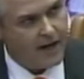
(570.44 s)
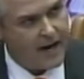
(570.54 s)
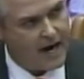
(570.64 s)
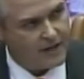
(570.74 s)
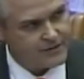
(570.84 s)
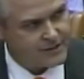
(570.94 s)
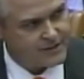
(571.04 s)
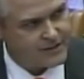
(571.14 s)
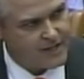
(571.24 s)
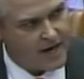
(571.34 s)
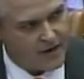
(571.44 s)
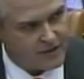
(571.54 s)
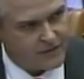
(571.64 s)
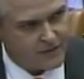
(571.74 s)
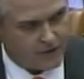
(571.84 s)
and housing
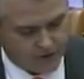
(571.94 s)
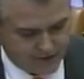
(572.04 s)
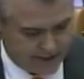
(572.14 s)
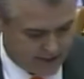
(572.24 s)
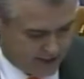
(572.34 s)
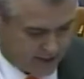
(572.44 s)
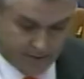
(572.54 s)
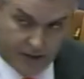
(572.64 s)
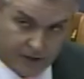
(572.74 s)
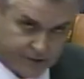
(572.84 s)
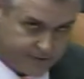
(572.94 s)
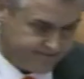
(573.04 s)
scarce for those that need it the most.